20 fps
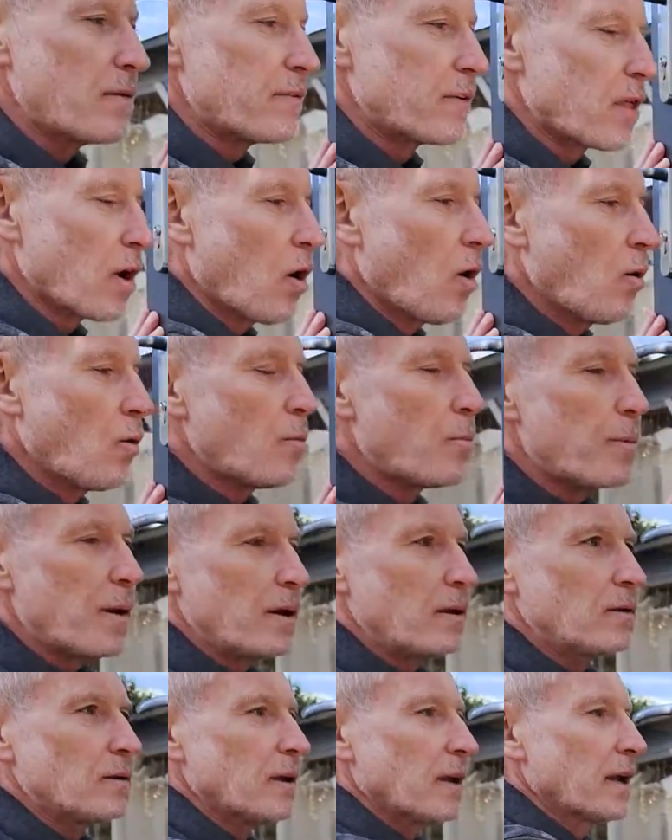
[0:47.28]
over the whole
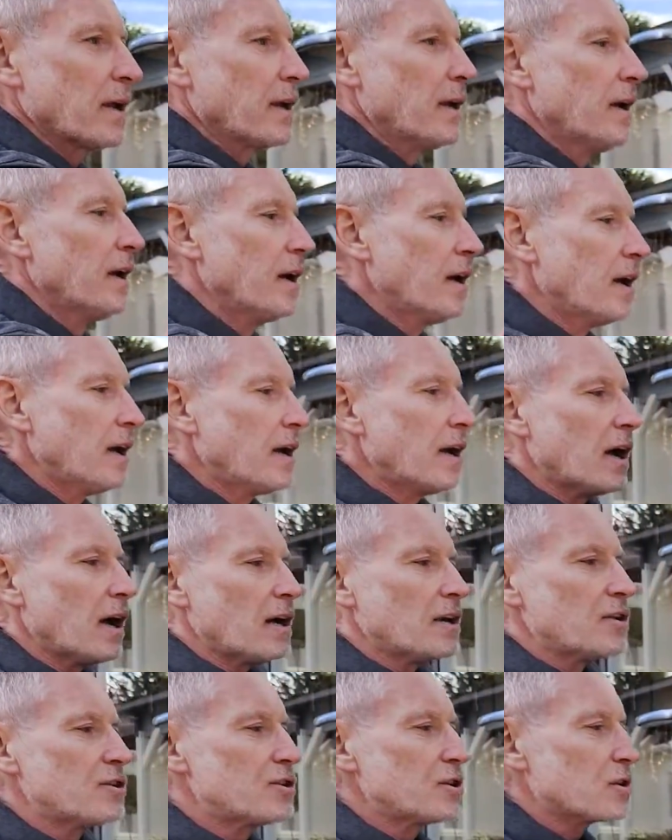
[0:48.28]
building
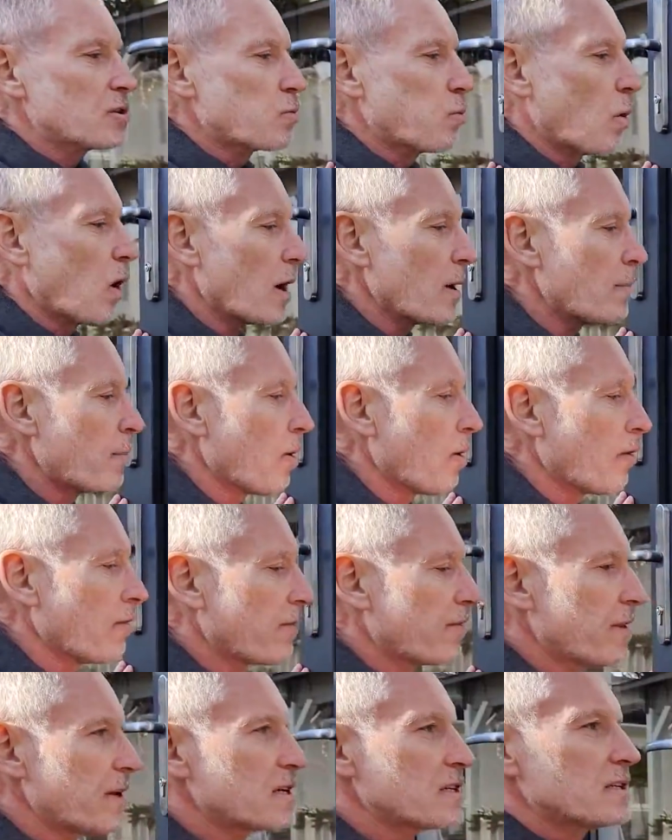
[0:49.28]
and just wipe off
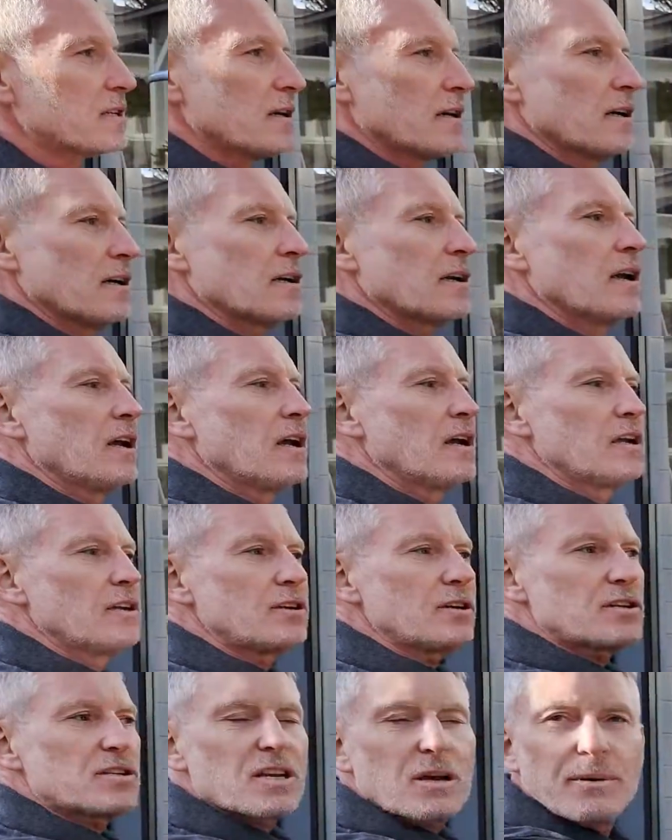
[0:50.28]
this dirt,
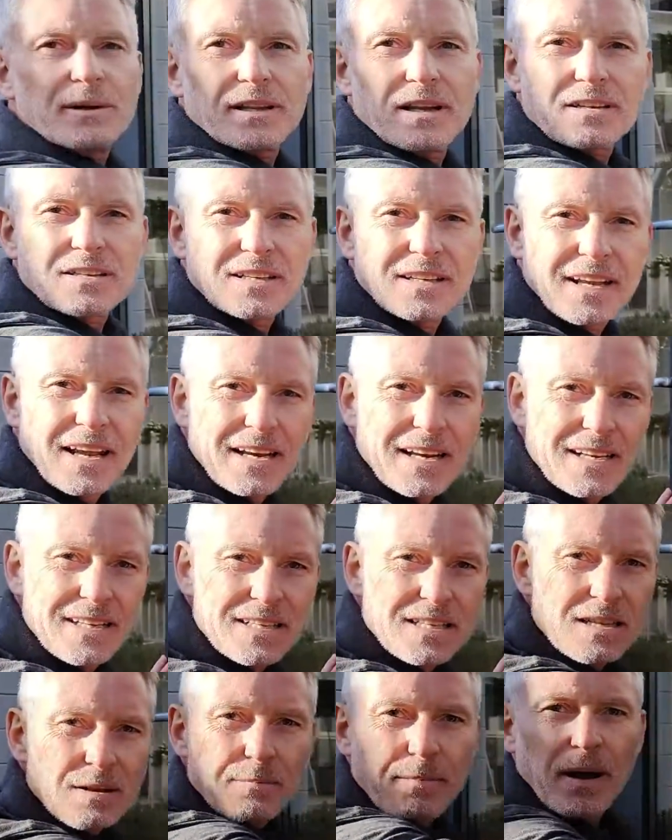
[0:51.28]
just so it doesn't get
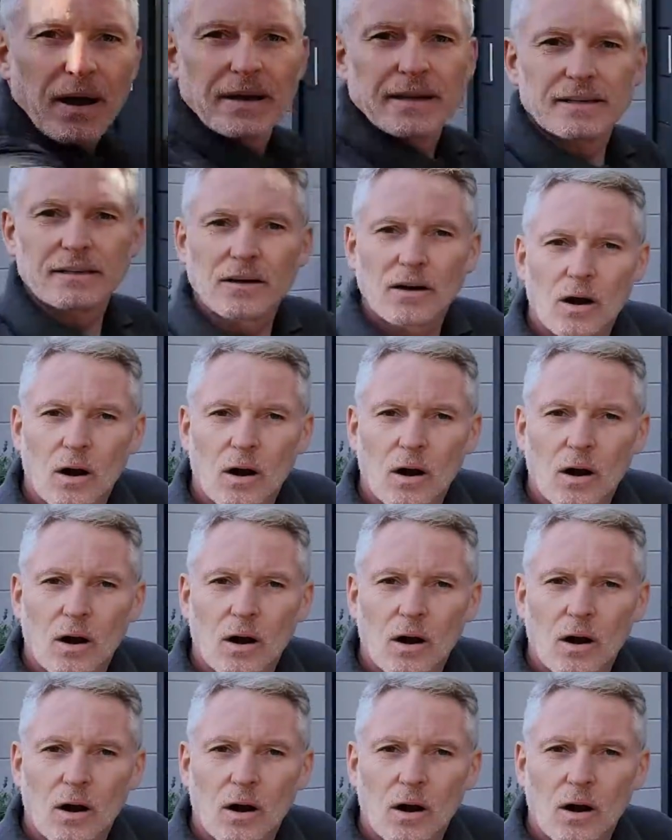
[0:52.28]
into the paint